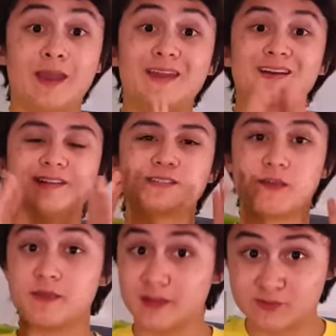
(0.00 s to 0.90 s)
Hey guys,
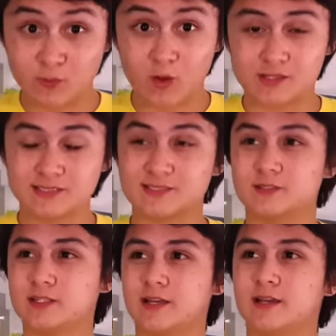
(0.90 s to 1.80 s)
thanks for watching
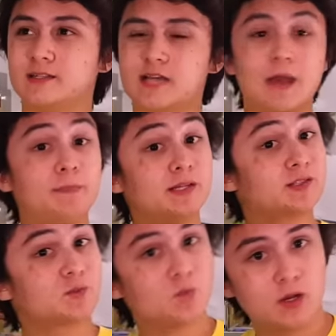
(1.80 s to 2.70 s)
till the end. I bet
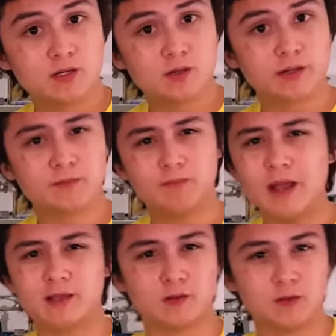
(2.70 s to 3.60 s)
you're wondering,
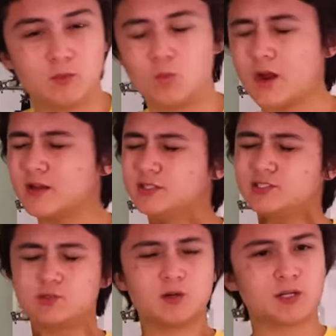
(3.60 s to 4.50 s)
Michael, where did
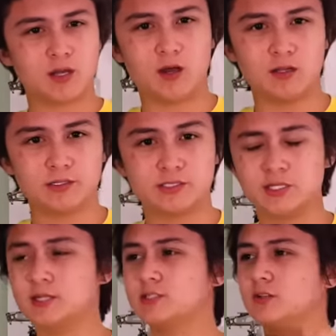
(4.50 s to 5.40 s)
you go to college
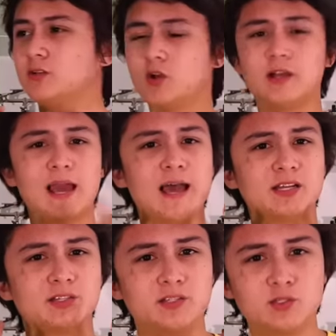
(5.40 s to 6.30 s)
to learn how
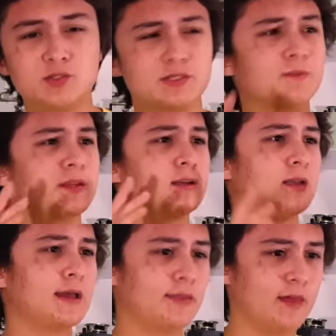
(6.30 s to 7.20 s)
to do something
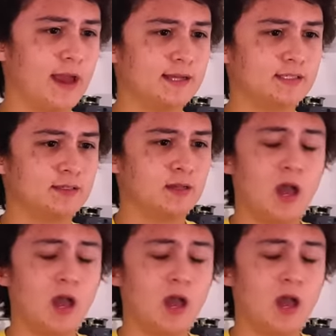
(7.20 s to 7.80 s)
like that?